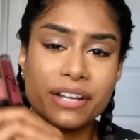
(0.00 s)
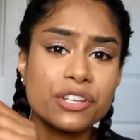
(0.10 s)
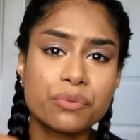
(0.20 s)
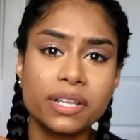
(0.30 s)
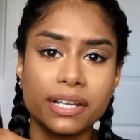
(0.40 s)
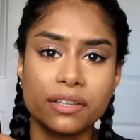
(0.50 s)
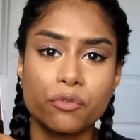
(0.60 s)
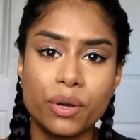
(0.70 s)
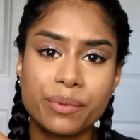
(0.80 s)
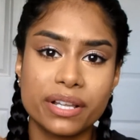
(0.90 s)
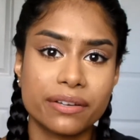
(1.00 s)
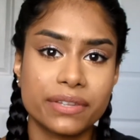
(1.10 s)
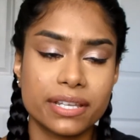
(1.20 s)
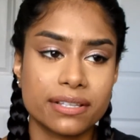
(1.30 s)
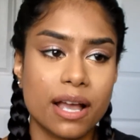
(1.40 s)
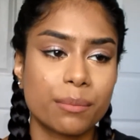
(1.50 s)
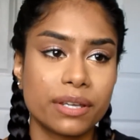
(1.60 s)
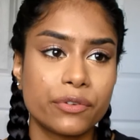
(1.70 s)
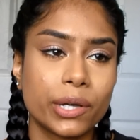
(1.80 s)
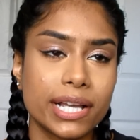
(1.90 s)
I just really like the formula of these.
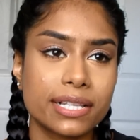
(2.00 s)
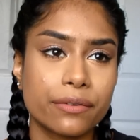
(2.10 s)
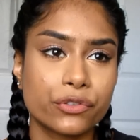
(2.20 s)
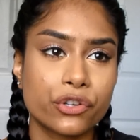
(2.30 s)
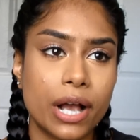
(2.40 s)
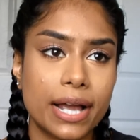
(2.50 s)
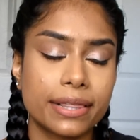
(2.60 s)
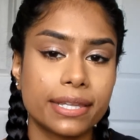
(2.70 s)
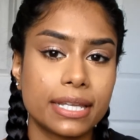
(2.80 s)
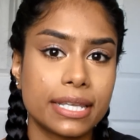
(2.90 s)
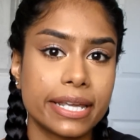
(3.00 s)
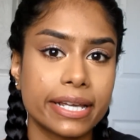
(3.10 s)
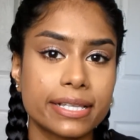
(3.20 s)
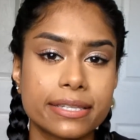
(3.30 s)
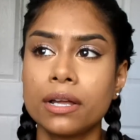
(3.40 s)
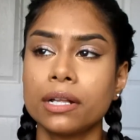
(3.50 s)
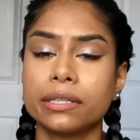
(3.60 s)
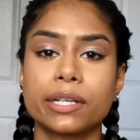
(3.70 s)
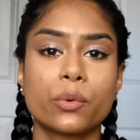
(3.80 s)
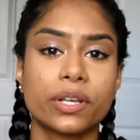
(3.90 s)
If you guys have tried the NYX
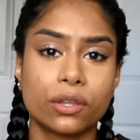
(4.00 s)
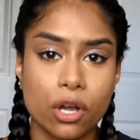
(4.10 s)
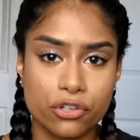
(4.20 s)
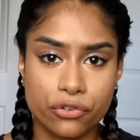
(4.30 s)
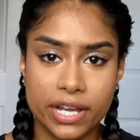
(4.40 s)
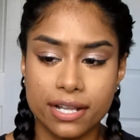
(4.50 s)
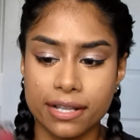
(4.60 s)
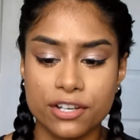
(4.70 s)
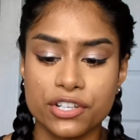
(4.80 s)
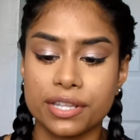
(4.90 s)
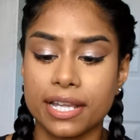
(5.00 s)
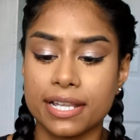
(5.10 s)
liquid lingerie collection,